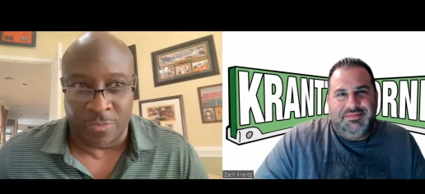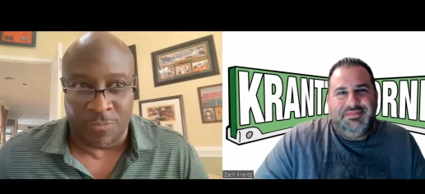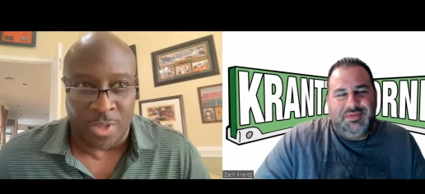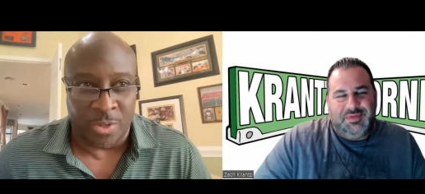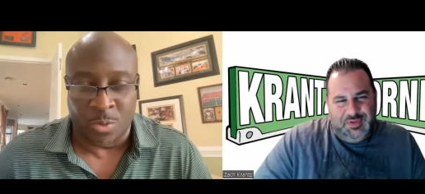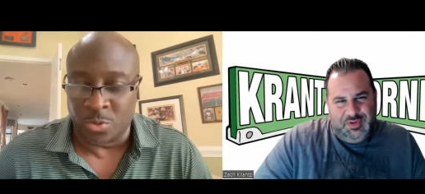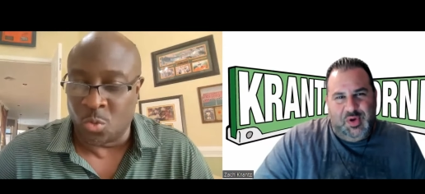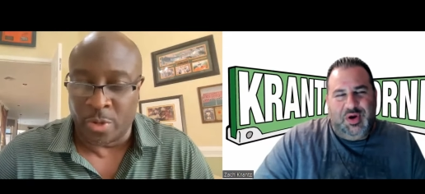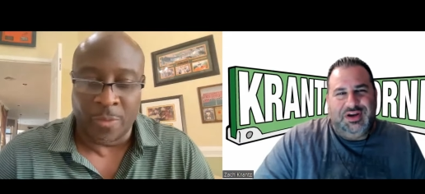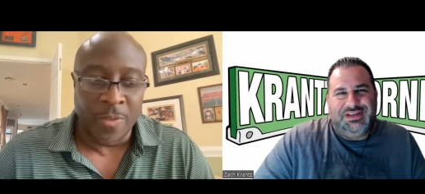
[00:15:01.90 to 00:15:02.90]
Speaker 1: follow you on Twitter.
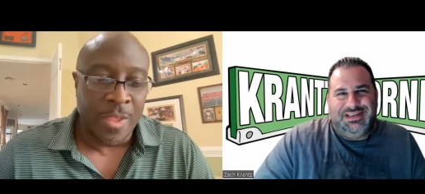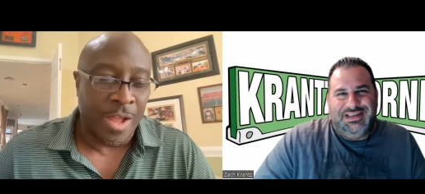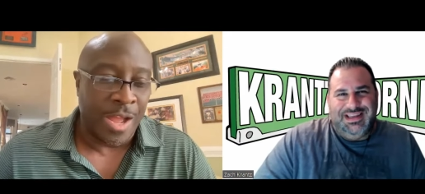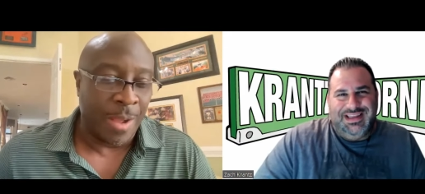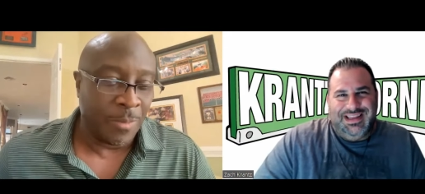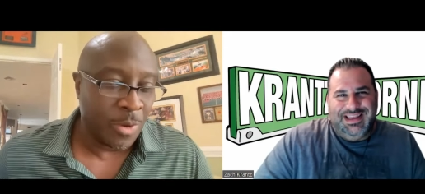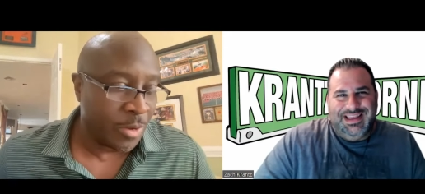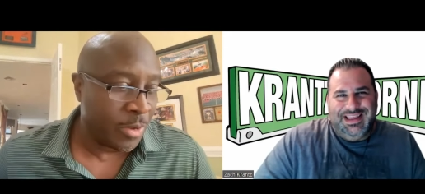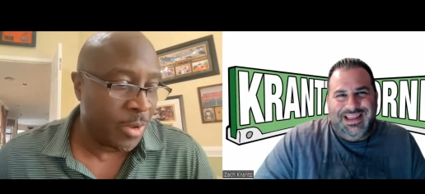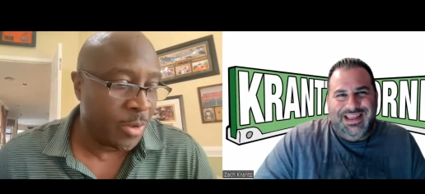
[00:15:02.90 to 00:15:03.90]
Of course. Um,
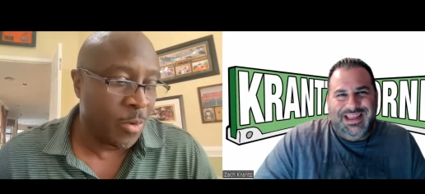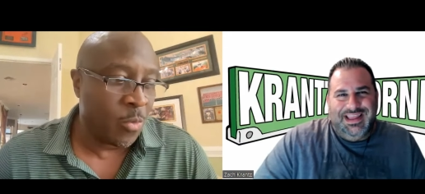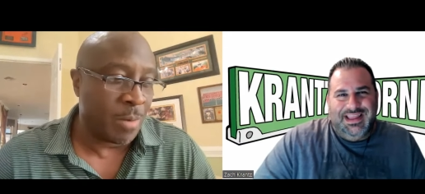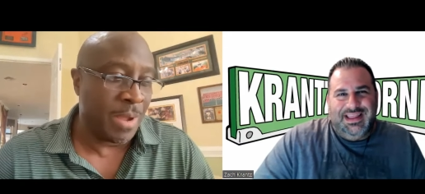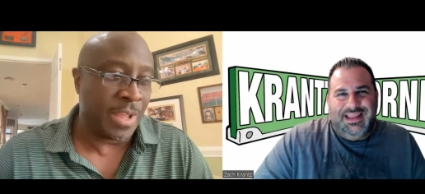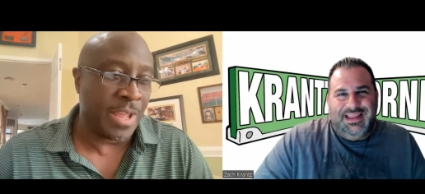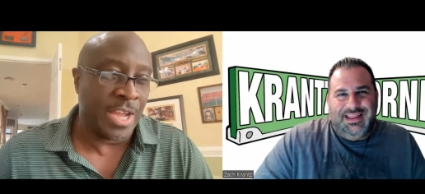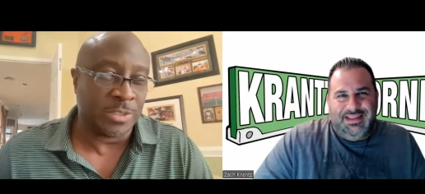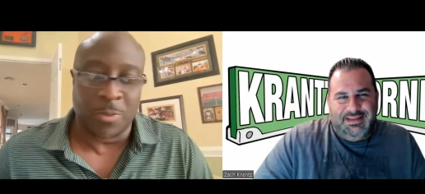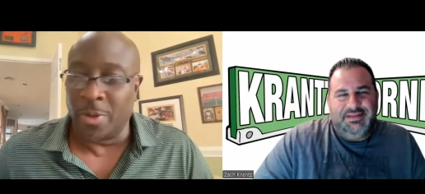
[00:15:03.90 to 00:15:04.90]
you're one of my guys,
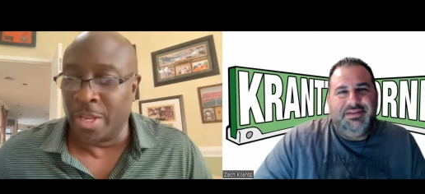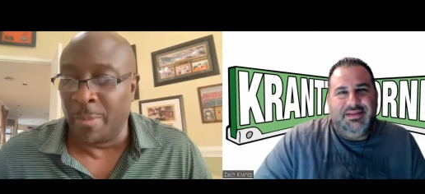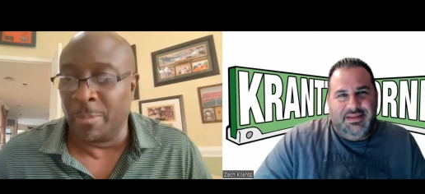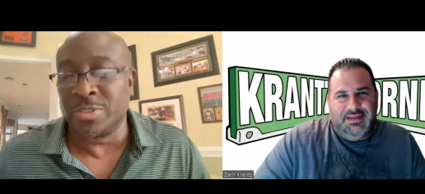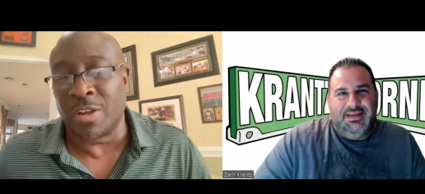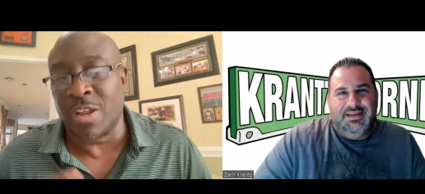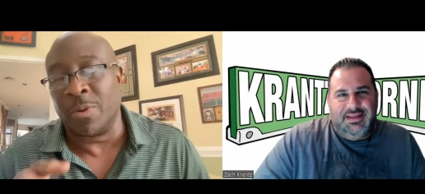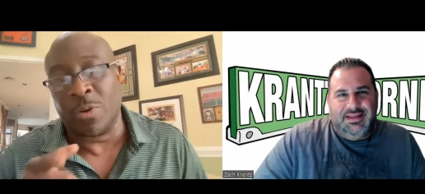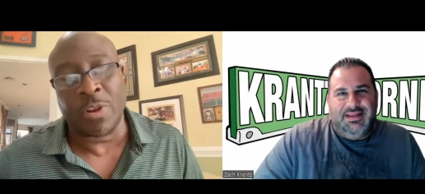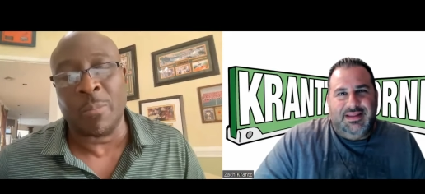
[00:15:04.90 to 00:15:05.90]
bro. And I'm gonna start coming on
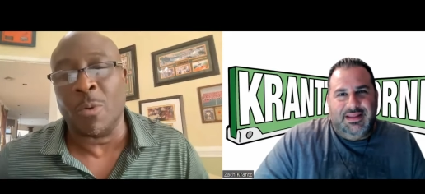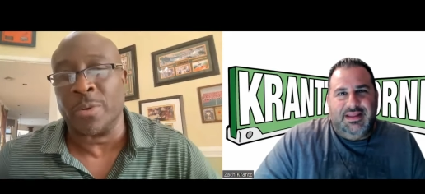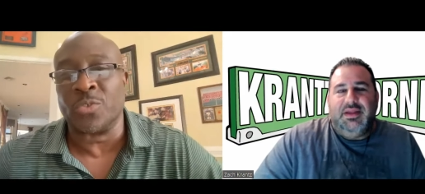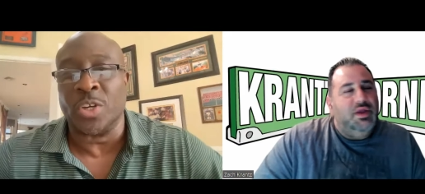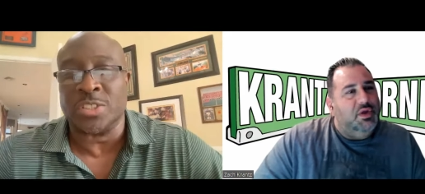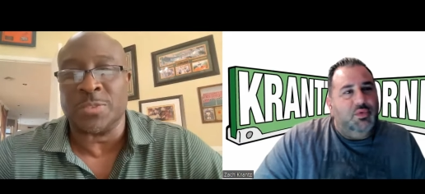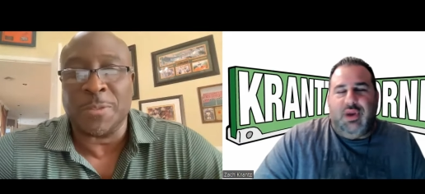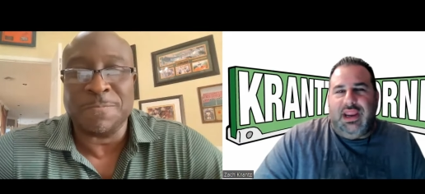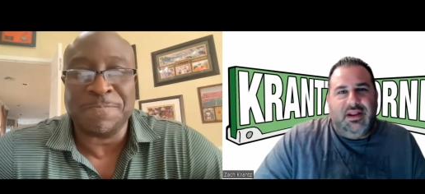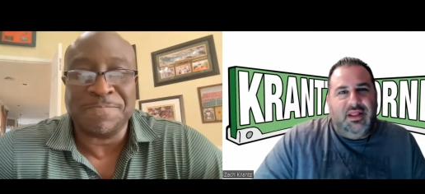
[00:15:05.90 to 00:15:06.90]
here more. Trust me.
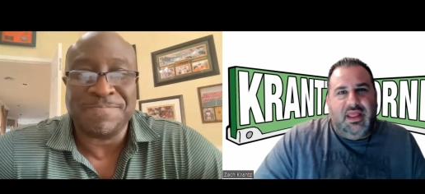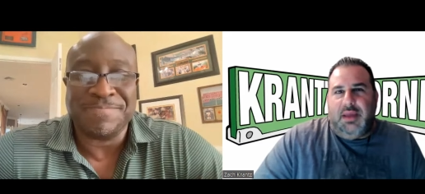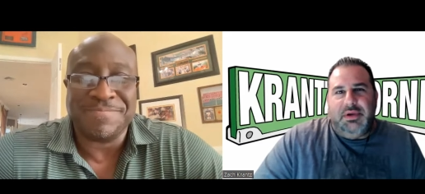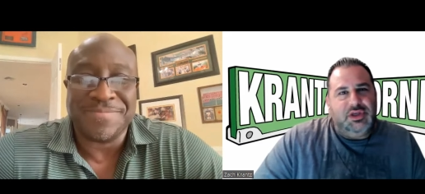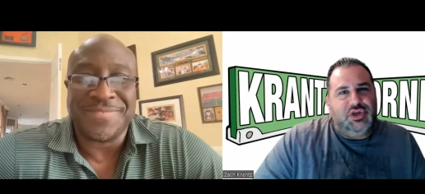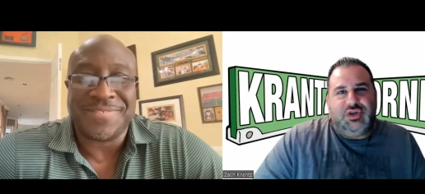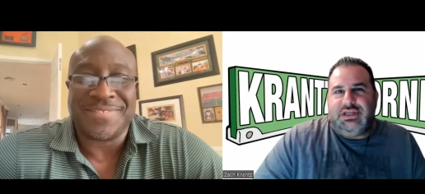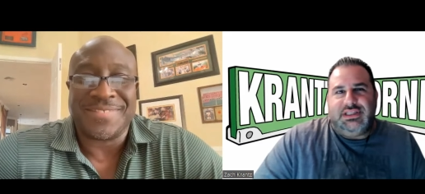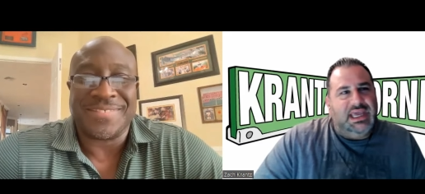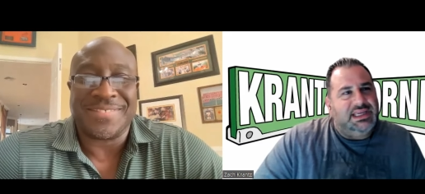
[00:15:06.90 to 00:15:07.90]
Speaker 2: Randal, I'm gonna
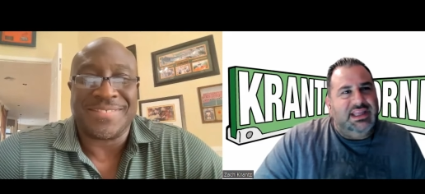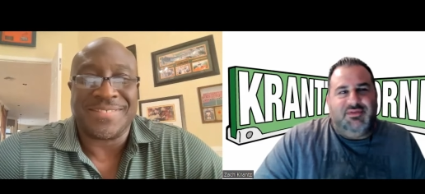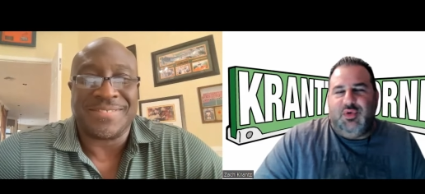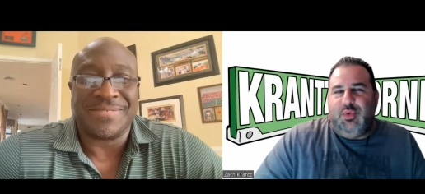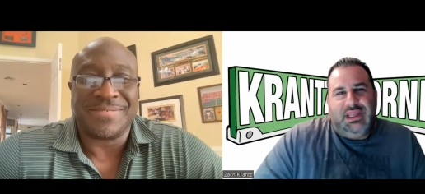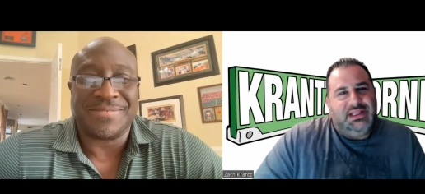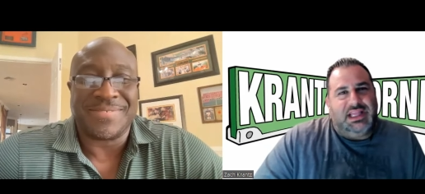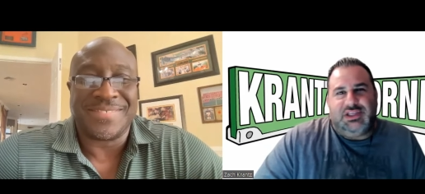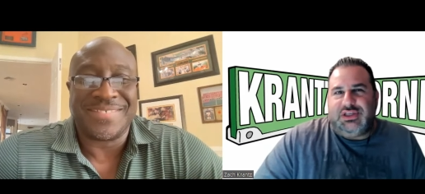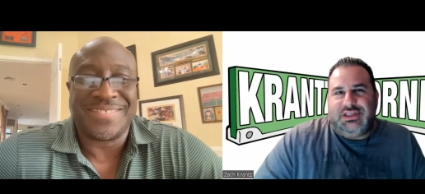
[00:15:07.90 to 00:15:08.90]
shoot you a text every week.
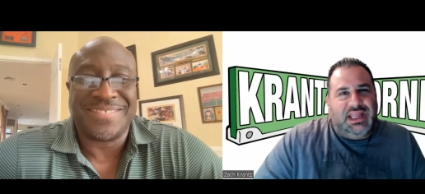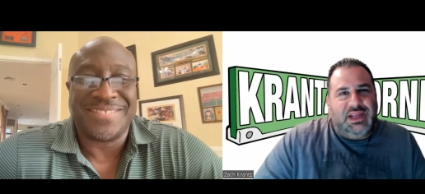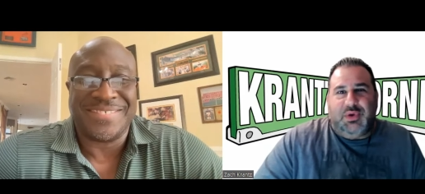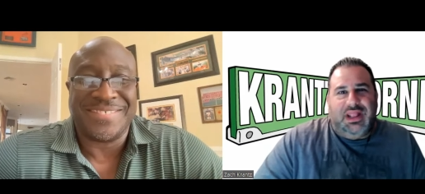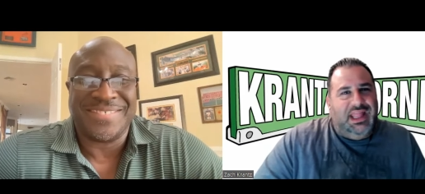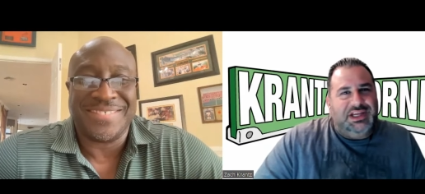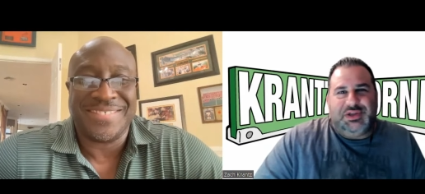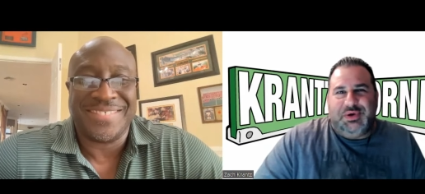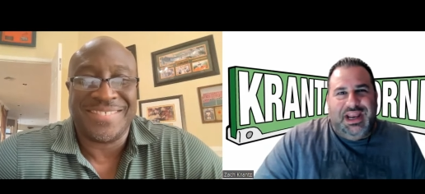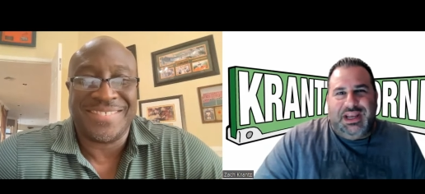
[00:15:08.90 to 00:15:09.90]
That's just like what I like
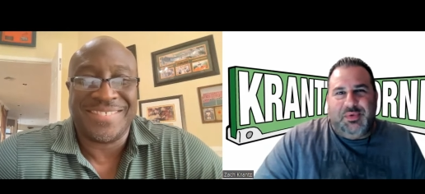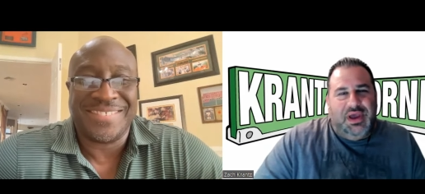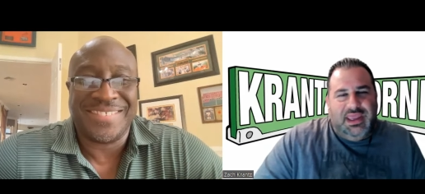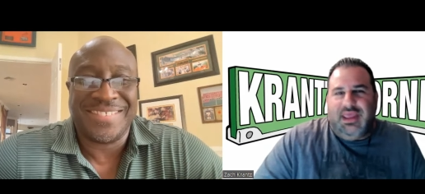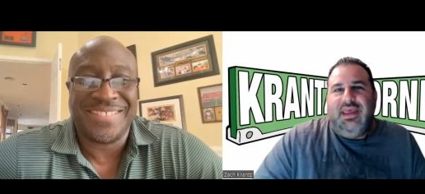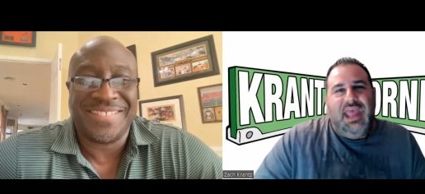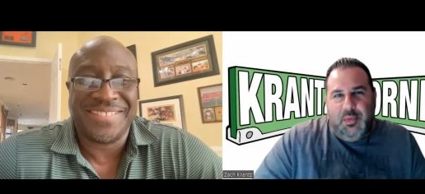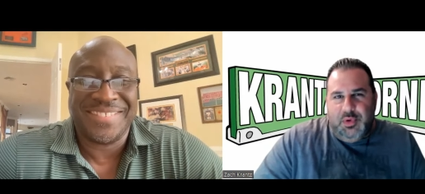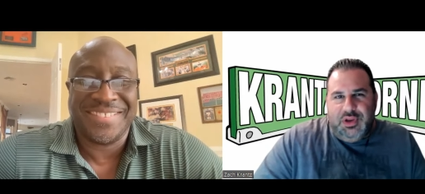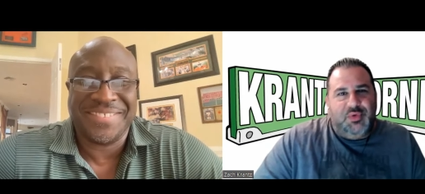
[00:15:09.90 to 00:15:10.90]
doing anyway.
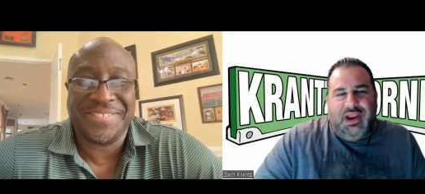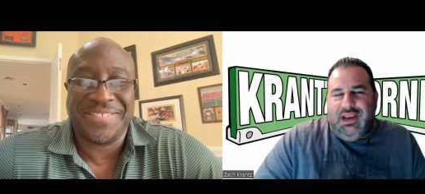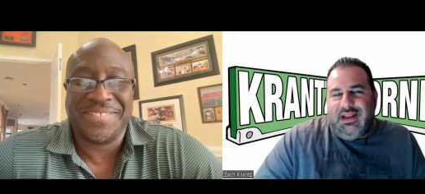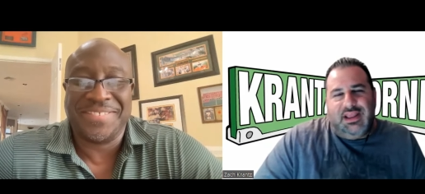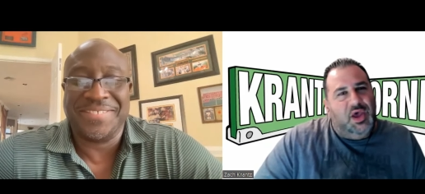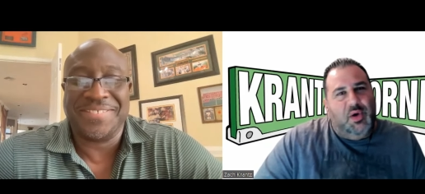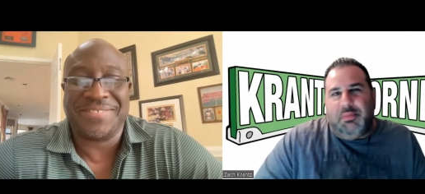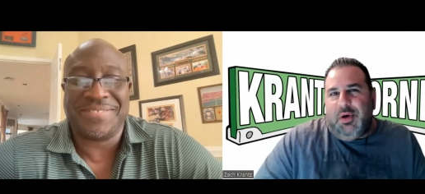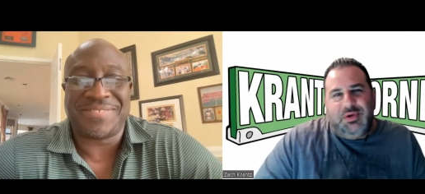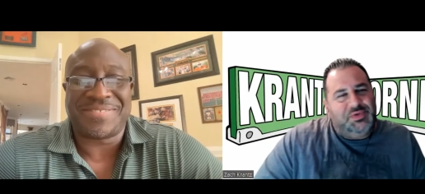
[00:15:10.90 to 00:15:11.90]
And when you're ready to go,
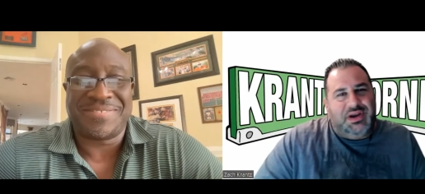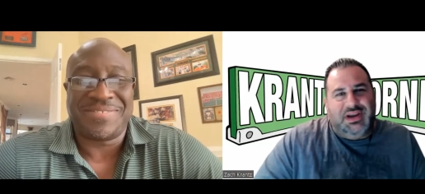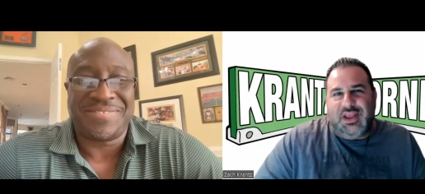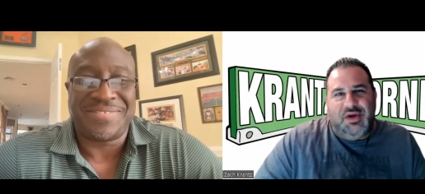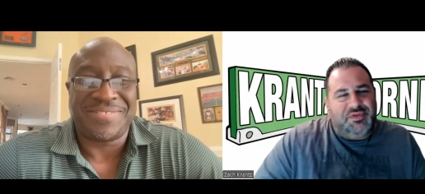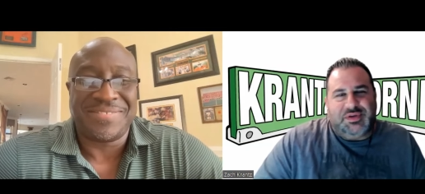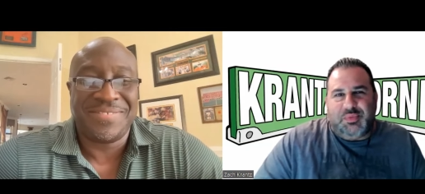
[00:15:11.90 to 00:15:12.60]
I'm always ready to go for